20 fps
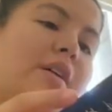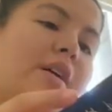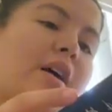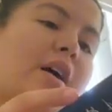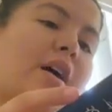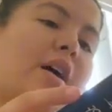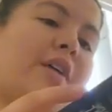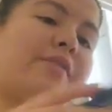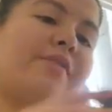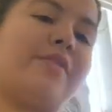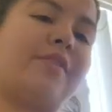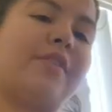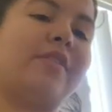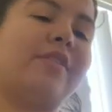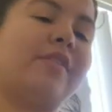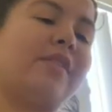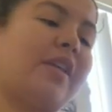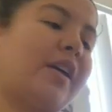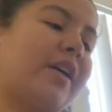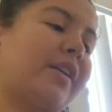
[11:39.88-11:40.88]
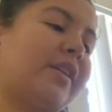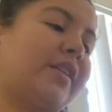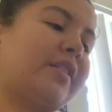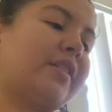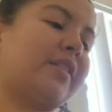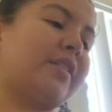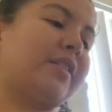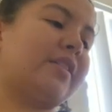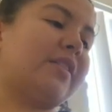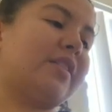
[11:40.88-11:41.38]
I feel like
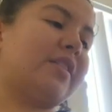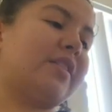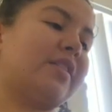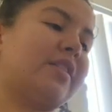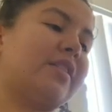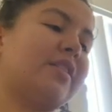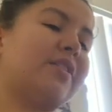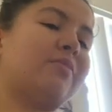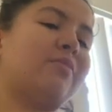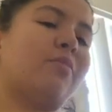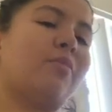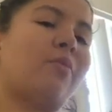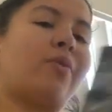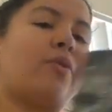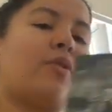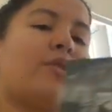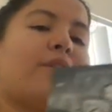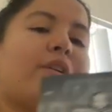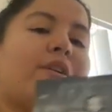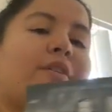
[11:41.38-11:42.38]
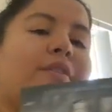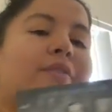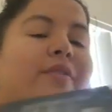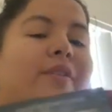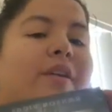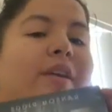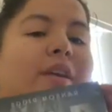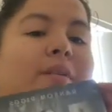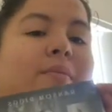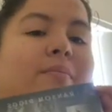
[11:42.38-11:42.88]
this is more of
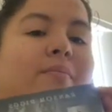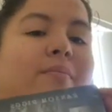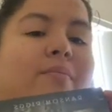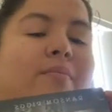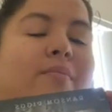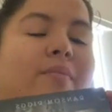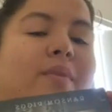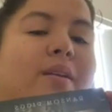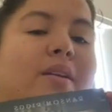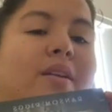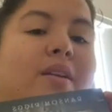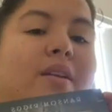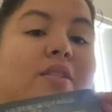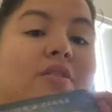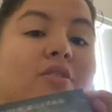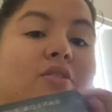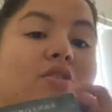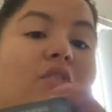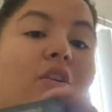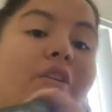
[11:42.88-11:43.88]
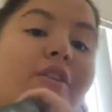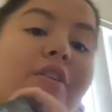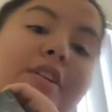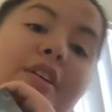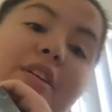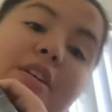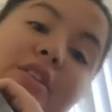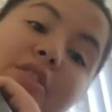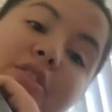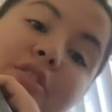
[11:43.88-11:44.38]
a dark
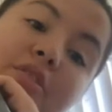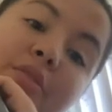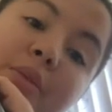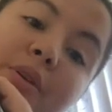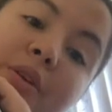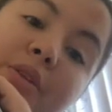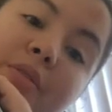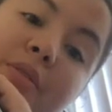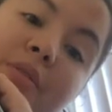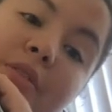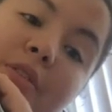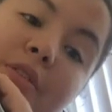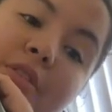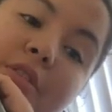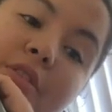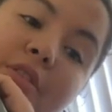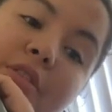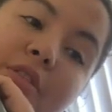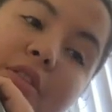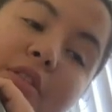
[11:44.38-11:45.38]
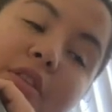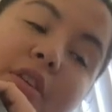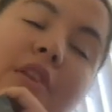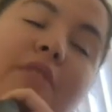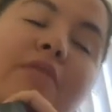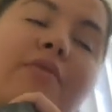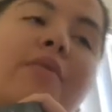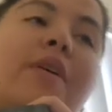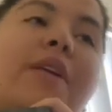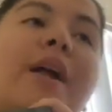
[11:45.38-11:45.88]
history
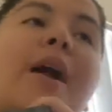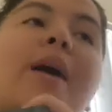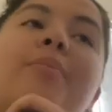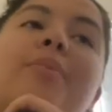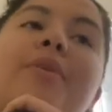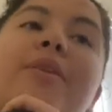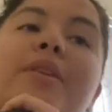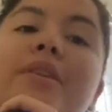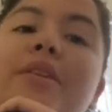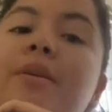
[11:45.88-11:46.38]
of what happened in the